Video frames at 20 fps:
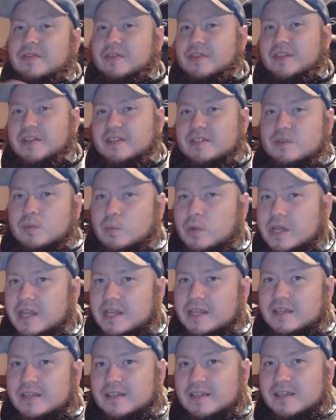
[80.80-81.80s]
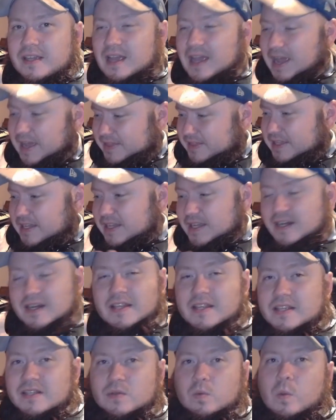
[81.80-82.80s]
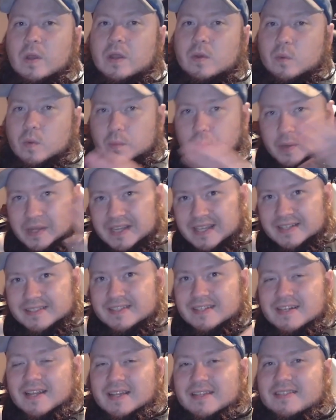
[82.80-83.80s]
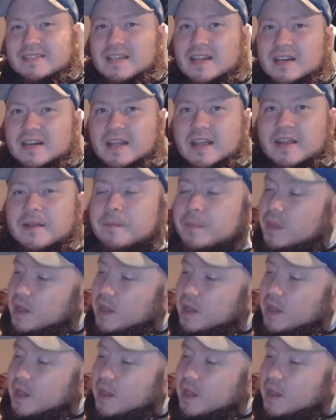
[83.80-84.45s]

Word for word: this week, at the end of this week when we get to next Sunday,